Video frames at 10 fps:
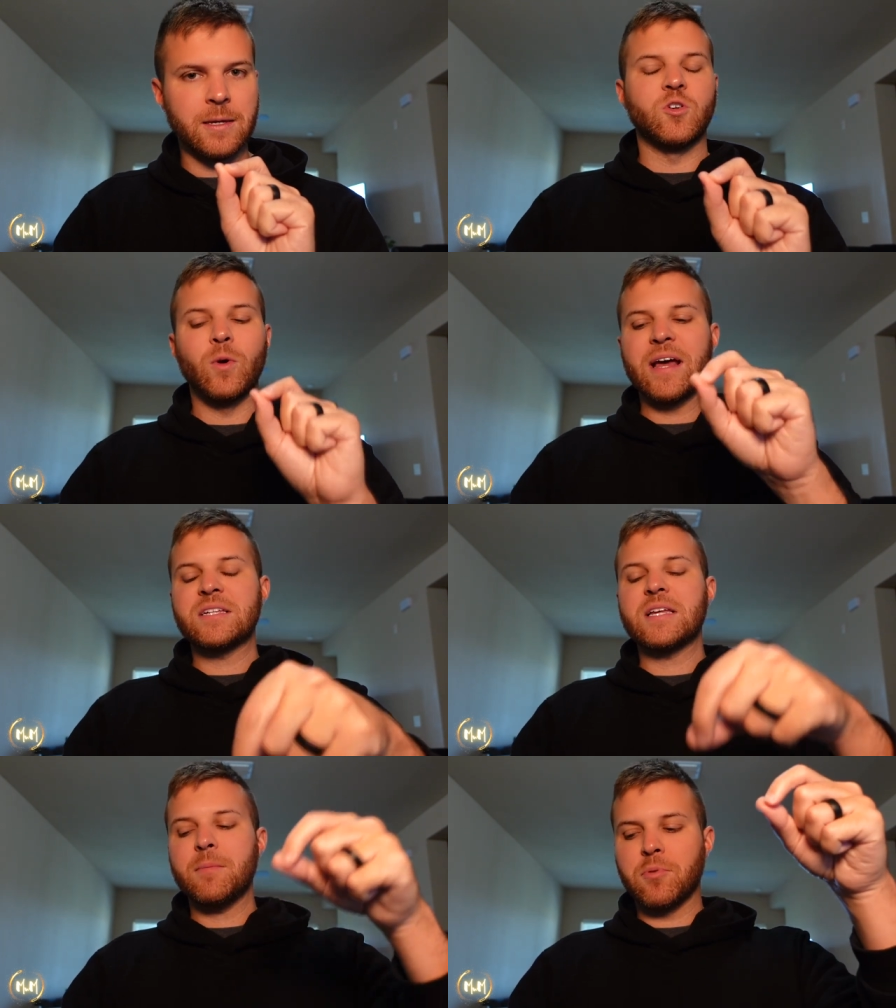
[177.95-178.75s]
So when I
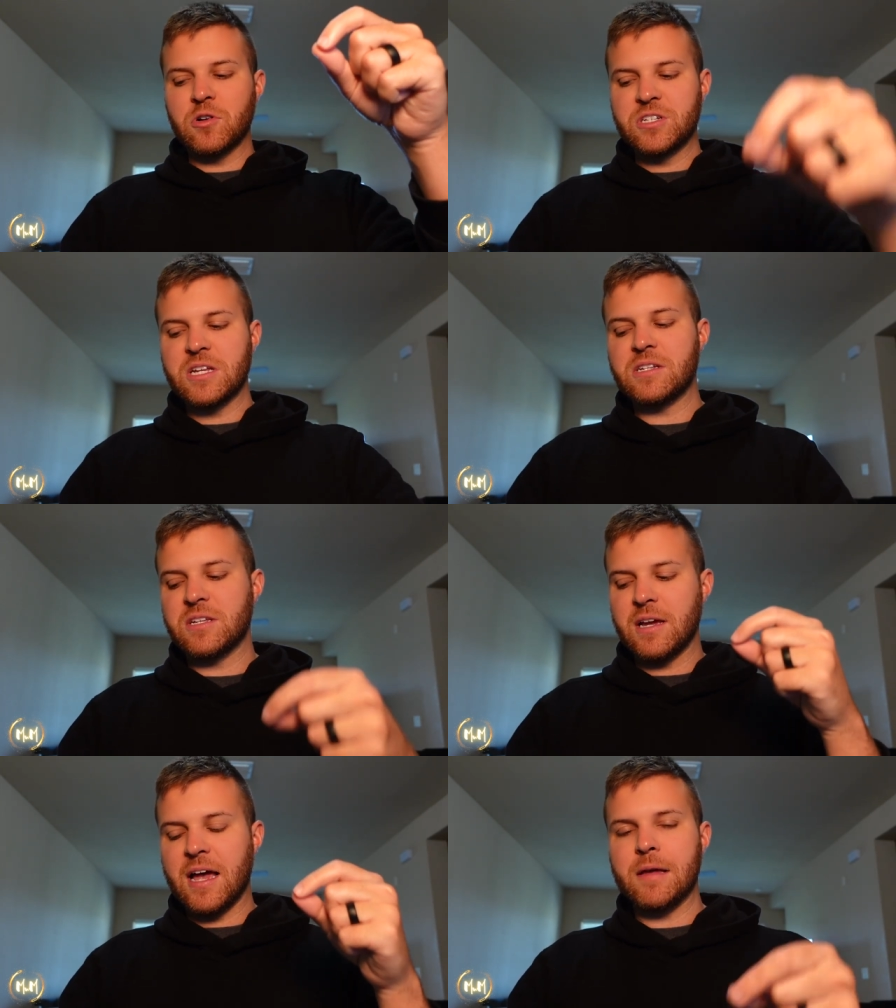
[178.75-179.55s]
say
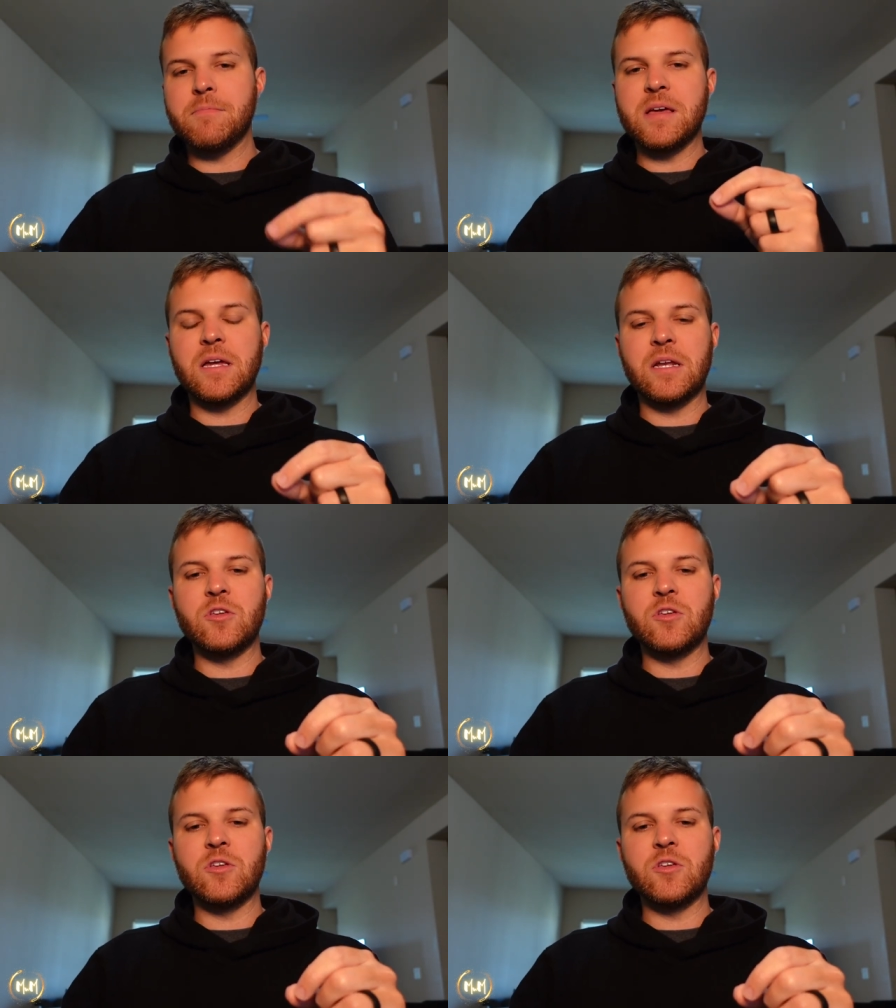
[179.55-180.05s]
persistent, I mean